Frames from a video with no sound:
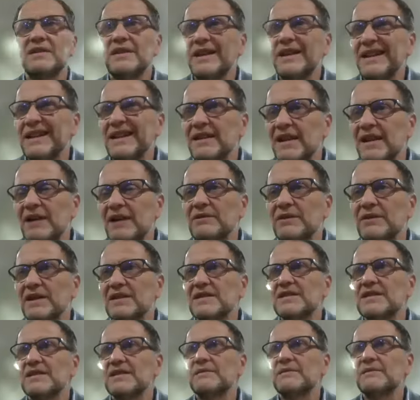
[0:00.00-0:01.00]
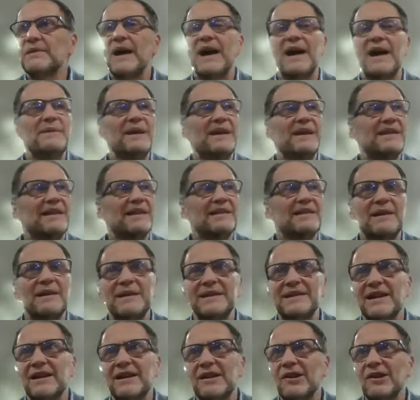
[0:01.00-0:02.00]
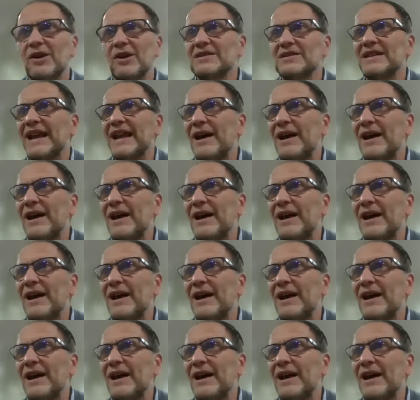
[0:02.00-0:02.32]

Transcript: They didn't know this, but I made the, I made the clocks